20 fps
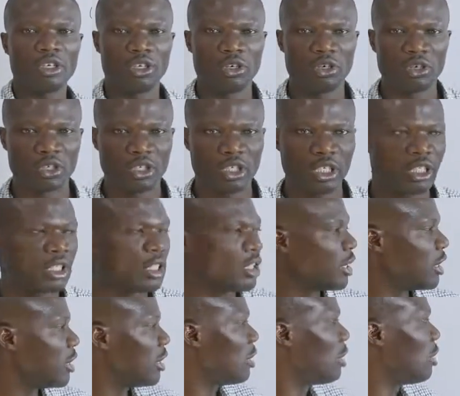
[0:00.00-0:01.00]

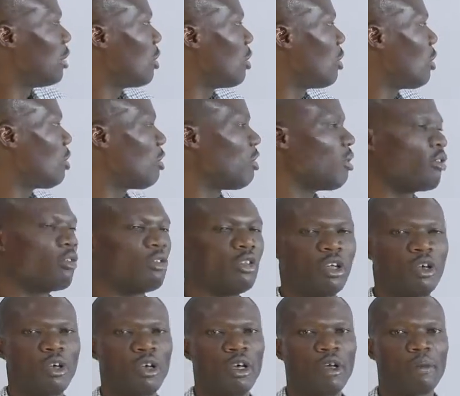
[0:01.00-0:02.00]
notation of
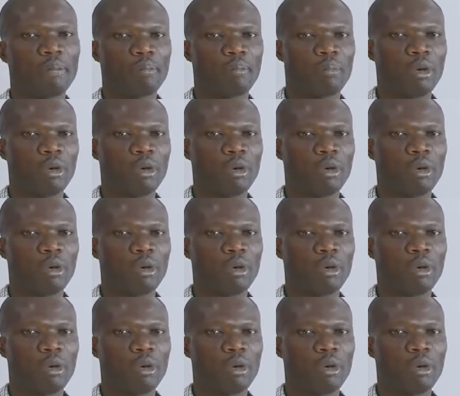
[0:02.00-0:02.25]
the